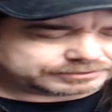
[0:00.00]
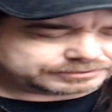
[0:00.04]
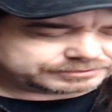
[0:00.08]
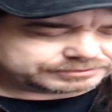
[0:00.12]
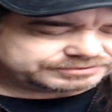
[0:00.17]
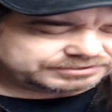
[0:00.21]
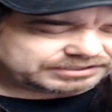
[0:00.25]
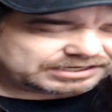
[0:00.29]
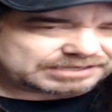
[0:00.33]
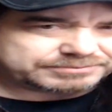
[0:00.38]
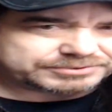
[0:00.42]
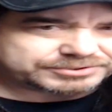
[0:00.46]

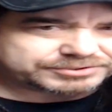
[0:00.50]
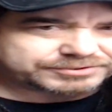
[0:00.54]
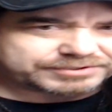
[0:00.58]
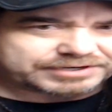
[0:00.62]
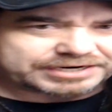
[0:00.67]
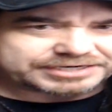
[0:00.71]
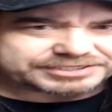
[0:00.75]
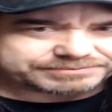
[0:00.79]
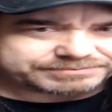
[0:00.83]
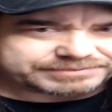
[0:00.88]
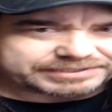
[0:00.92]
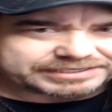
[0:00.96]
So now I'm
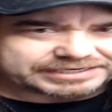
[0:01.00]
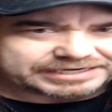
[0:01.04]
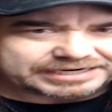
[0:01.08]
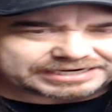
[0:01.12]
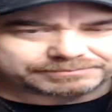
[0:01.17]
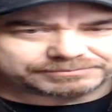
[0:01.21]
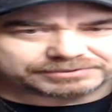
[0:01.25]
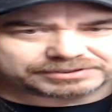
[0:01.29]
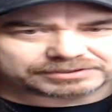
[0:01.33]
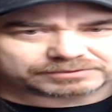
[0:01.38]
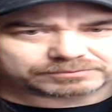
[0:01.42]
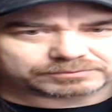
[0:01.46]
scratching my head.
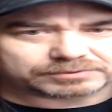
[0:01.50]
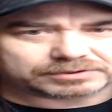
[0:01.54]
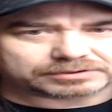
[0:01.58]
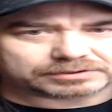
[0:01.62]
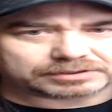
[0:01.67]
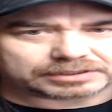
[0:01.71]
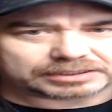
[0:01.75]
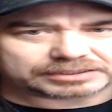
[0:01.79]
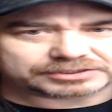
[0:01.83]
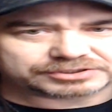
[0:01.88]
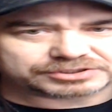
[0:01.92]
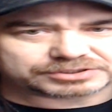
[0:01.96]
I'm like, well,
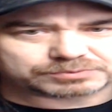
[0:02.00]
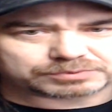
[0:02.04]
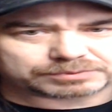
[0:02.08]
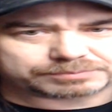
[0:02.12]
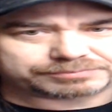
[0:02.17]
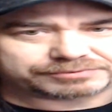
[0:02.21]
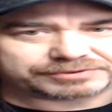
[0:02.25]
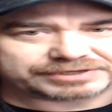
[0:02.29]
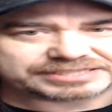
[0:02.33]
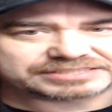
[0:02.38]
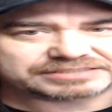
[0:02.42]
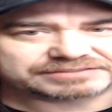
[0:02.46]
I just
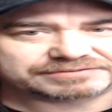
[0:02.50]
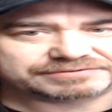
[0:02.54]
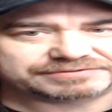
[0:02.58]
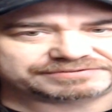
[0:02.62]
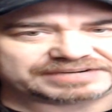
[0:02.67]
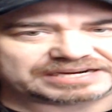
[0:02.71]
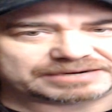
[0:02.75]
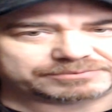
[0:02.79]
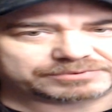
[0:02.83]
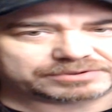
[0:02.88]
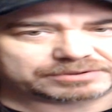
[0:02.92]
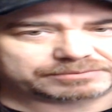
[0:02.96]
replaced the
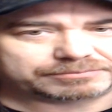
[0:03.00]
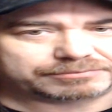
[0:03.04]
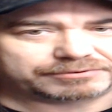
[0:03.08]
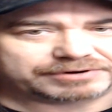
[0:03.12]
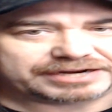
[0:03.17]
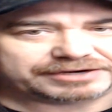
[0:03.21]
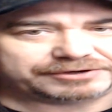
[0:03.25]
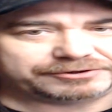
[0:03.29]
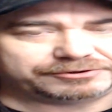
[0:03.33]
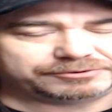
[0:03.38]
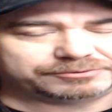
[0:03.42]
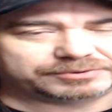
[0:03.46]
fan with a
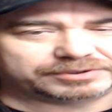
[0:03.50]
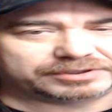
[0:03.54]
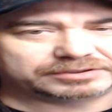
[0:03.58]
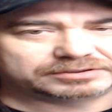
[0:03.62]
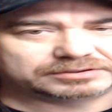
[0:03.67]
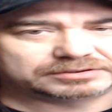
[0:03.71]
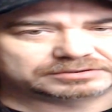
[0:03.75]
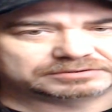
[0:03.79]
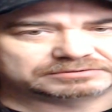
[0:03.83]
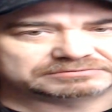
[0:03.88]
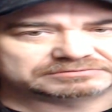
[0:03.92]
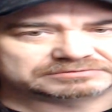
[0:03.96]
brand new one.
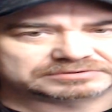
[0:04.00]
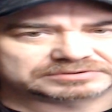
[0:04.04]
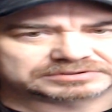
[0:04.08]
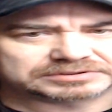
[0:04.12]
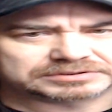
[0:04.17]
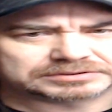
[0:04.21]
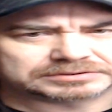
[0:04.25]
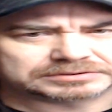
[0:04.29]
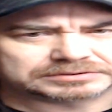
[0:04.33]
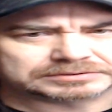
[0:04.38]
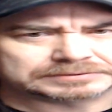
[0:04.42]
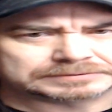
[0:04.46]

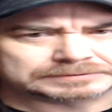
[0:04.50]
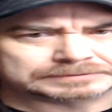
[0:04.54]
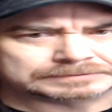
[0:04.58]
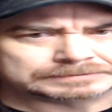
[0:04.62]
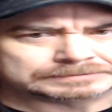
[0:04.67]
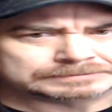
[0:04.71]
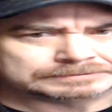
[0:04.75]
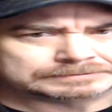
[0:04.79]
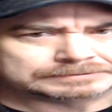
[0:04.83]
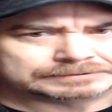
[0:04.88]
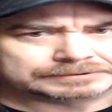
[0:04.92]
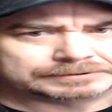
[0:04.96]

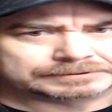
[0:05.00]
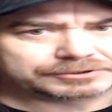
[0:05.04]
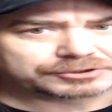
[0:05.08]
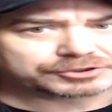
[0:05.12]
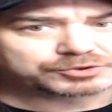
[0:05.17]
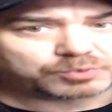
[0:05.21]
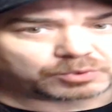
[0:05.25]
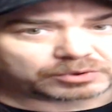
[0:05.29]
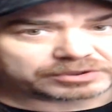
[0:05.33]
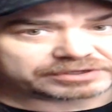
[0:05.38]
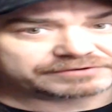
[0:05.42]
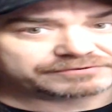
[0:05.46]
They're
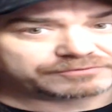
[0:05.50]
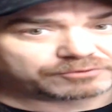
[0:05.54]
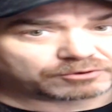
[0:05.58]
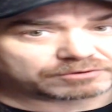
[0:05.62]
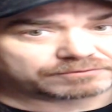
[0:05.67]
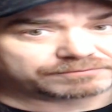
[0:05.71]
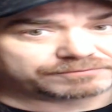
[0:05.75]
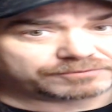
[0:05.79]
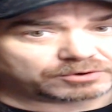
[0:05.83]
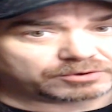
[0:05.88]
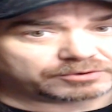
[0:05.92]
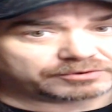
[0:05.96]
24
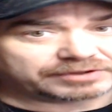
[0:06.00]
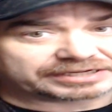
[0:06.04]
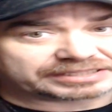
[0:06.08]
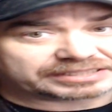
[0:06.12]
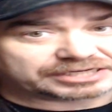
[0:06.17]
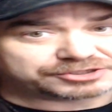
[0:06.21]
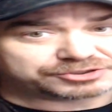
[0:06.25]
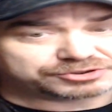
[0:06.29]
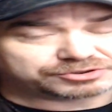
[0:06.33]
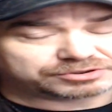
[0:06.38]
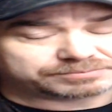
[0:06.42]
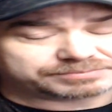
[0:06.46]
volt like
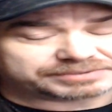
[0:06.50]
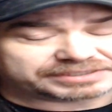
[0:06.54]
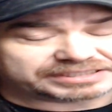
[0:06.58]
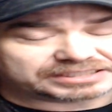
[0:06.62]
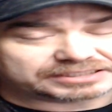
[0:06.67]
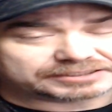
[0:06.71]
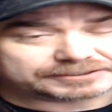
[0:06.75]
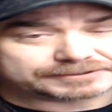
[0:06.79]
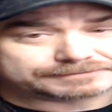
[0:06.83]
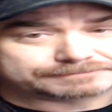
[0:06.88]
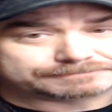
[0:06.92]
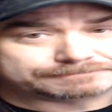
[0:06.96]
they should be.
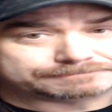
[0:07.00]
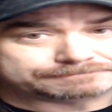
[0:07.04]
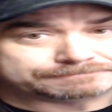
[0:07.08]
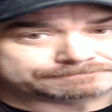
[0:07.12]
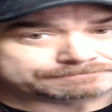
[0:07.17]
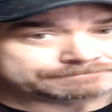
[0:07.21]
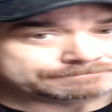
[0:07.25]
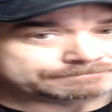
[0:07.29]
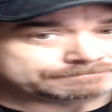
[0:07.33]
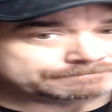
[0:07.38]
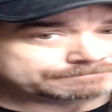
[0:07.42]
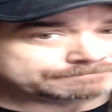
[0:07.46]

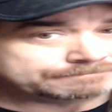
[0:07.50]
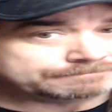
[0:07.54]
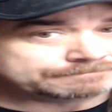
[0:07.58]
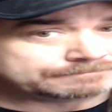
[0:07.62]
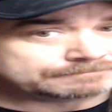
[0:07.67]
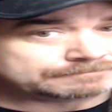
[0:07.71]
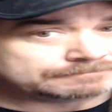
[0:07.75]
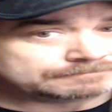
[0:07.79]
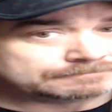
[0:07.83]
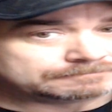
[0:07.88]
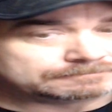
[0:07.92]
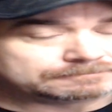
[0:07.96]

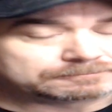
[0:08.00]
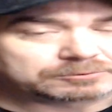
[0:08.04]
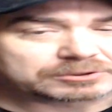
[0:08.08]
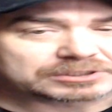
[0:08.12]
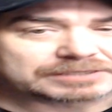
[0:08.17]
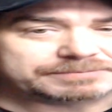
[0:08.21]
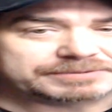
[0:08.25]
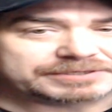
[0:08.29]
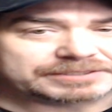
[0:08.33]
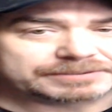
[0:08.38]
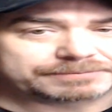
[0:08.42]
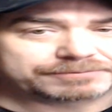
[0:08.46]
What
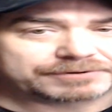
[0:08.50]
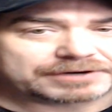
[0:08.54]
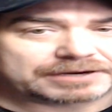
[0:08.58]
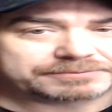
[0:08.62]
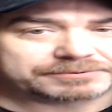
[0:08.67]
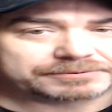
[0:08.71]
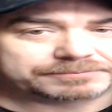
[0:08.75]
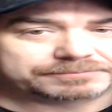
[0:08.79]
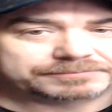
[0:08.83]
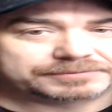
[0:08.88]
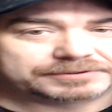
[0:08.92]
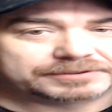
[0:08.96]
could be the problem?